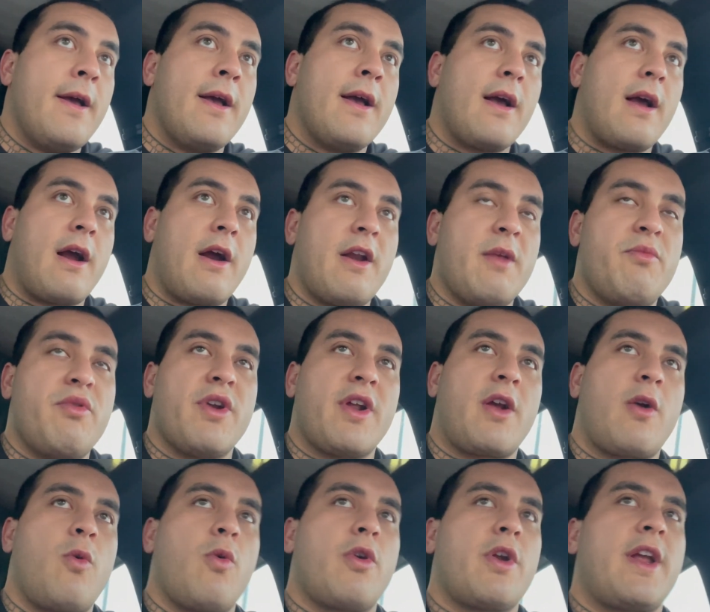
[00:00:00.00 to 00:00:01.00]
I already put a
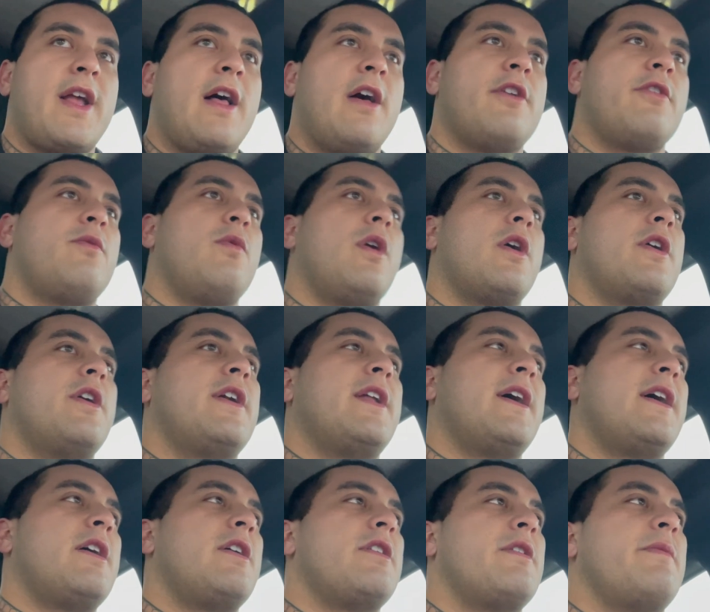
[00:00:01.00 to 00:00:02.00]
quarter gallon of water
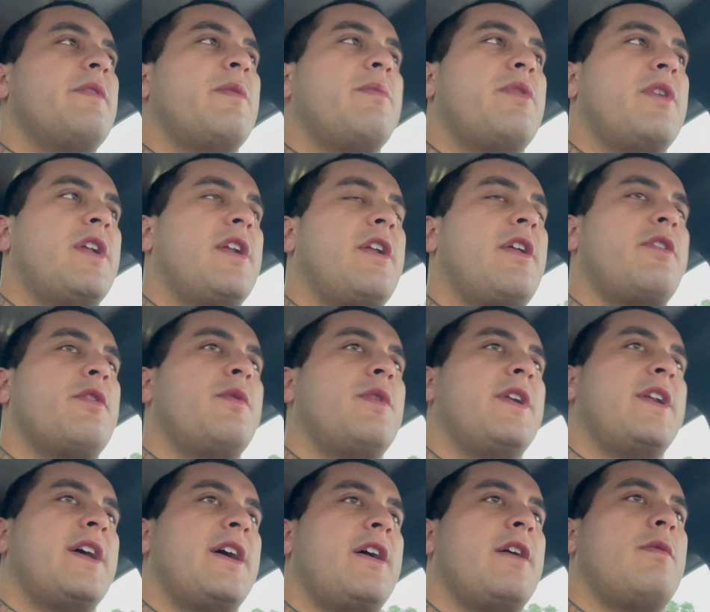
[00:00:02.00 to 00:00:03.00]
down. I'm going to put another one
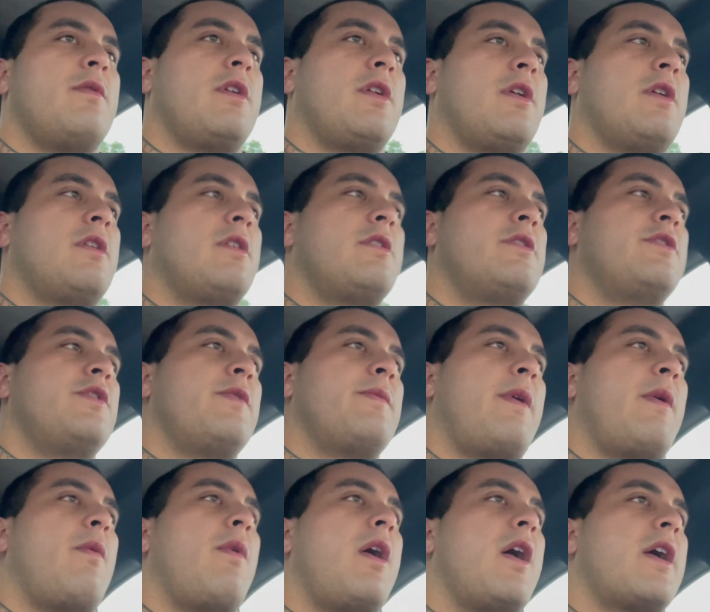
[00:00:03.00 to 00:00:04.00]
down while doing my
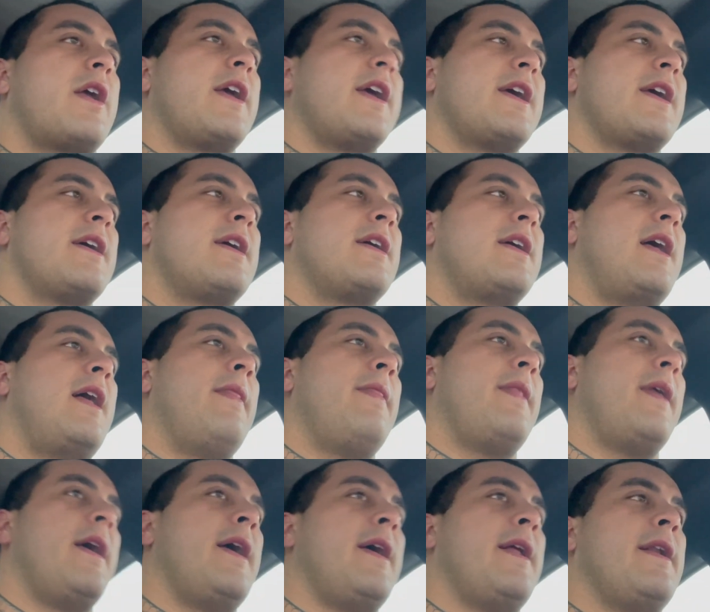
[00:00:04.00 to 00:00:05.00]
walking. And
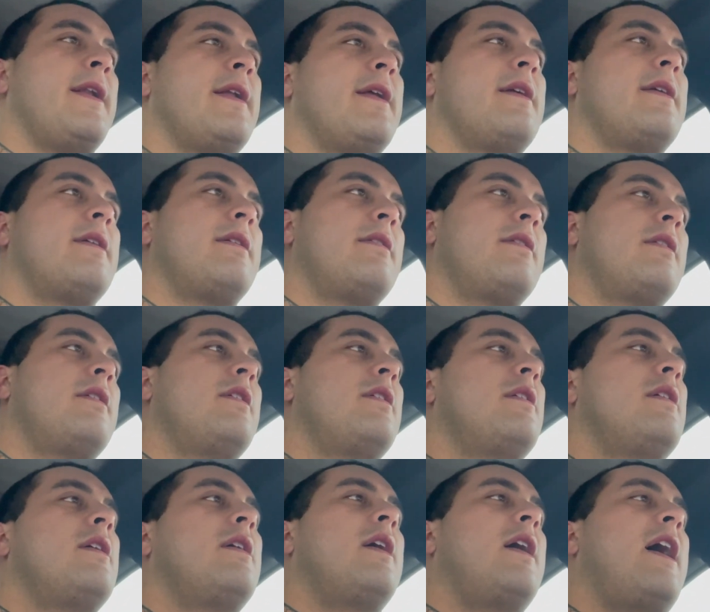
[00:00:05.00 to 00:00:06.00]
then
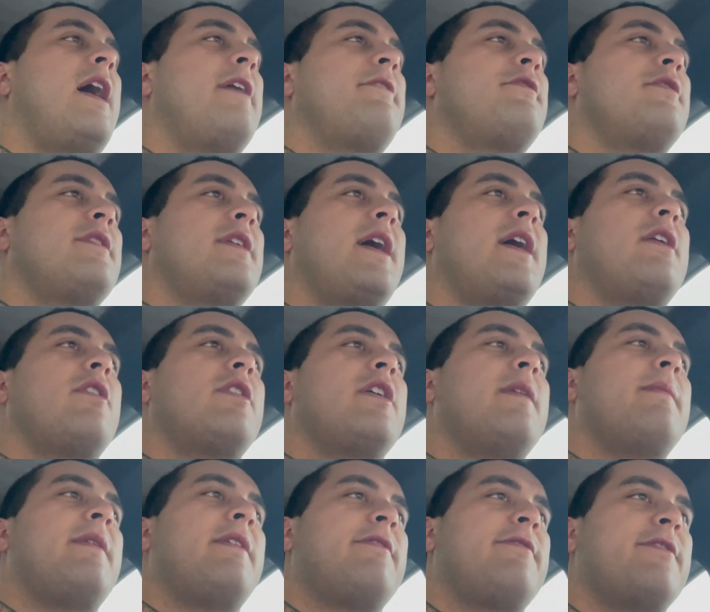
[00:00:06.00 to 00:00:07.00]
after that, I'll get
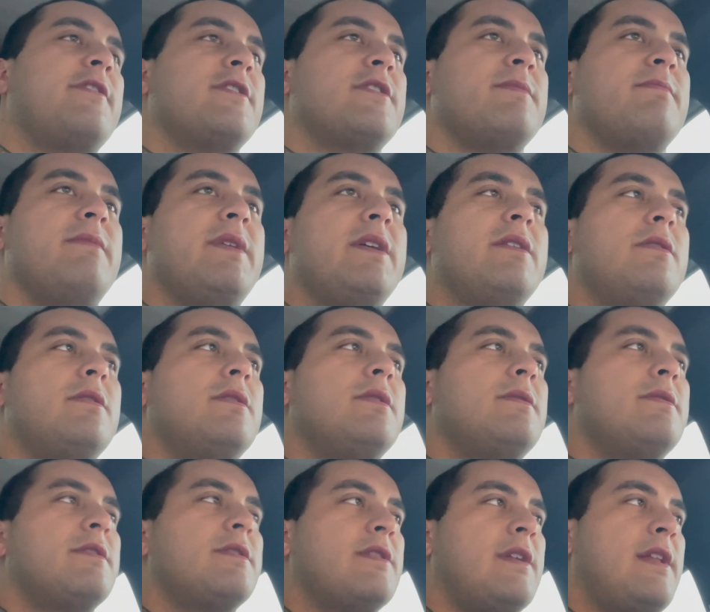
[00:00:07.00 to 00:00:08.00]
my first meal.
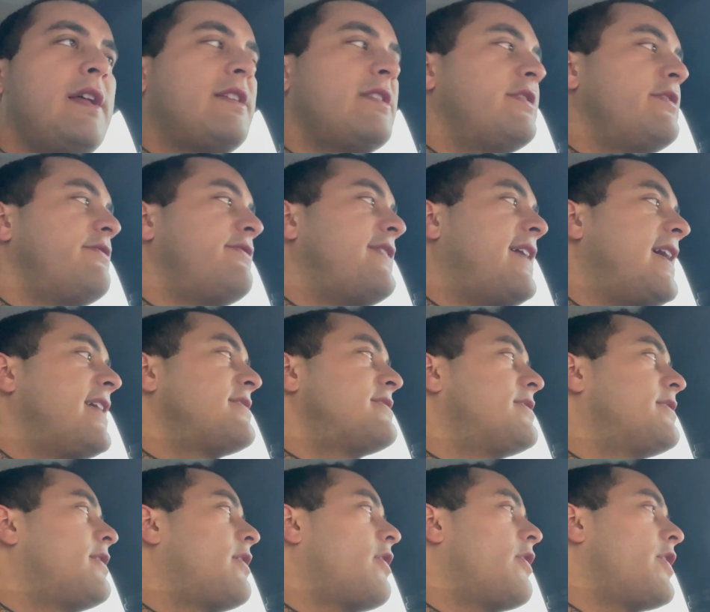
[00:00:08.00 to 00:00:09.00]
So I like to do
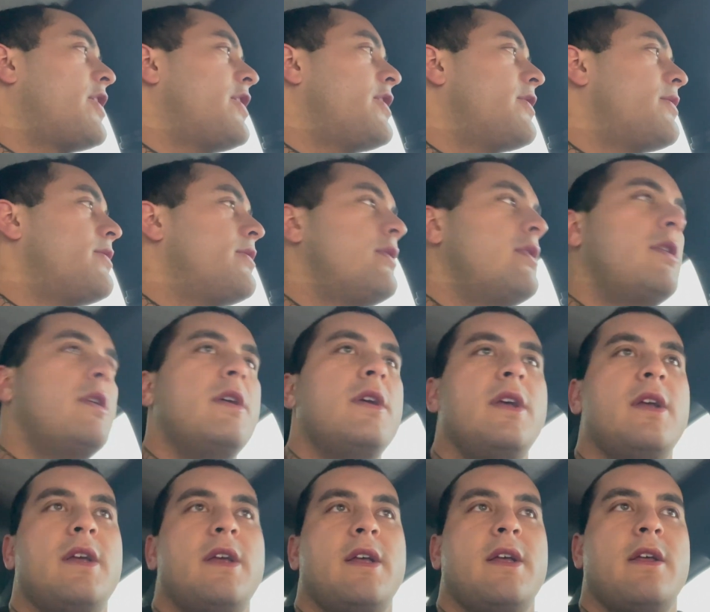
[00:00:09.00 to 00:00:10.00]
fasted cardio.
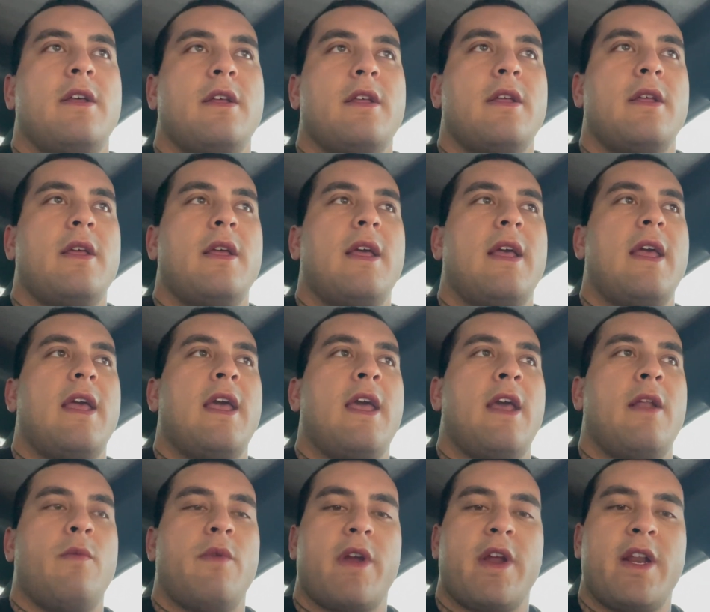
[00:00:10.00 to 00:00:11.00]

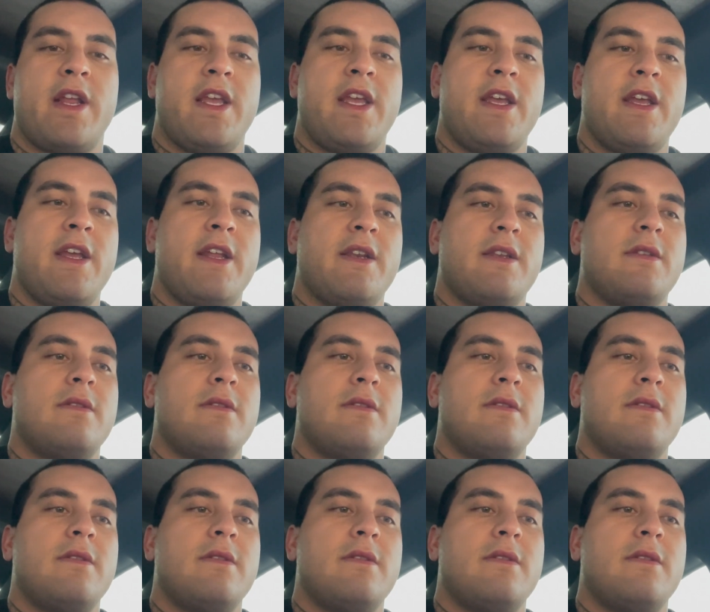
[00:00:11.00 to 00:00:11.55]
And we're going to eat